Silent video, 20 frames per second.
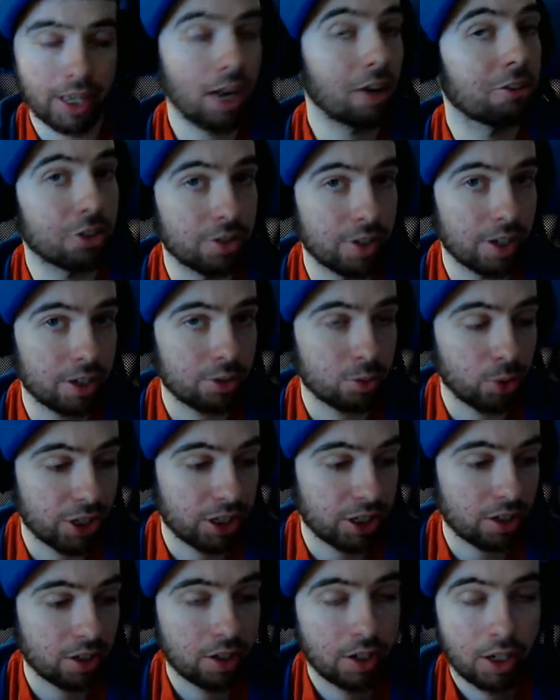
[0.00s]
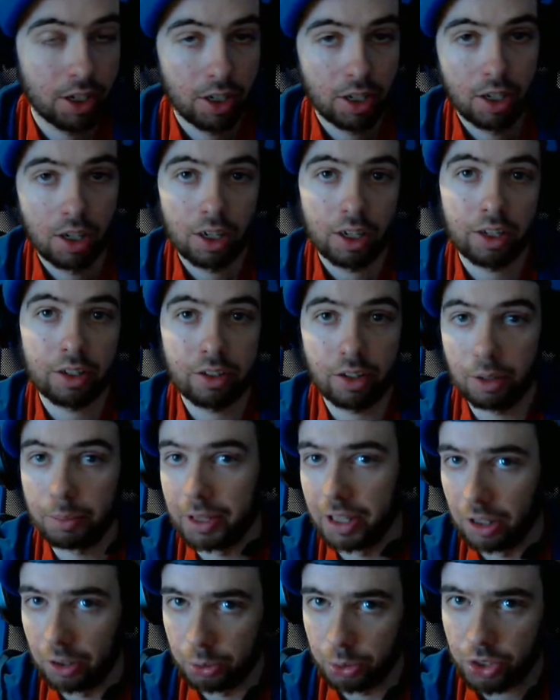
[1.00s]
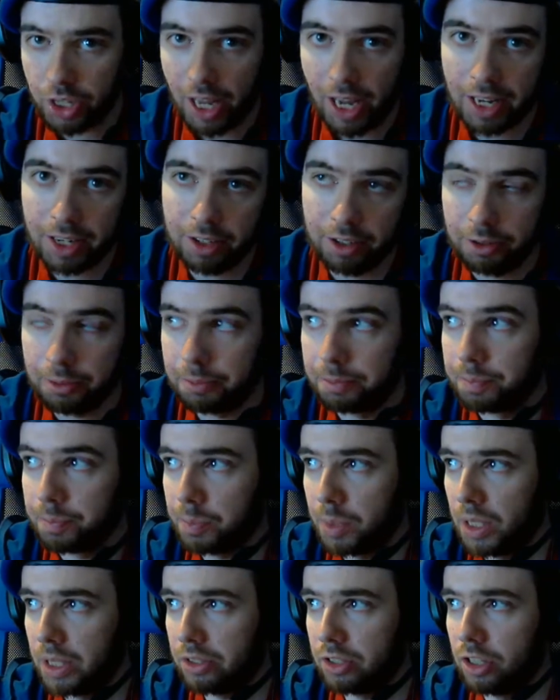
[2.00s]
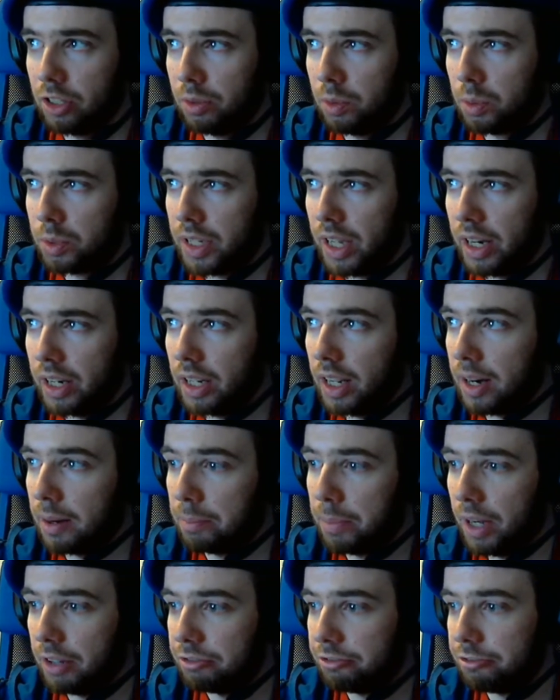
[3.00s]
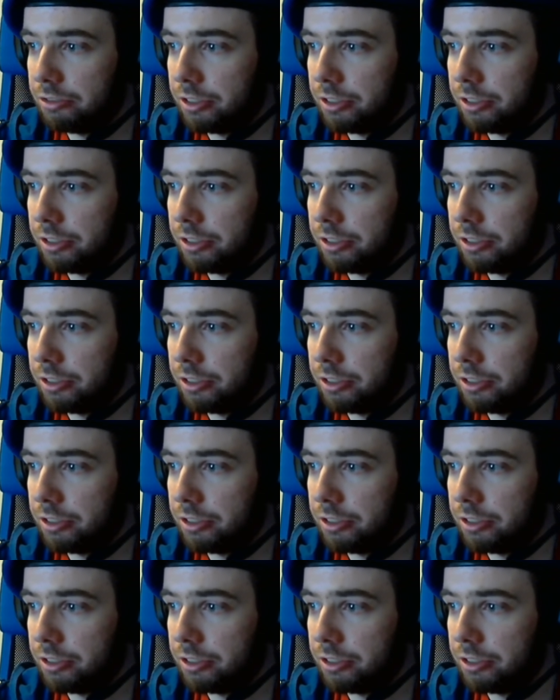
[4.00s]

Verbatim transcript: next week is gonna be the Loose Cannon because the Loose Cannon got a buff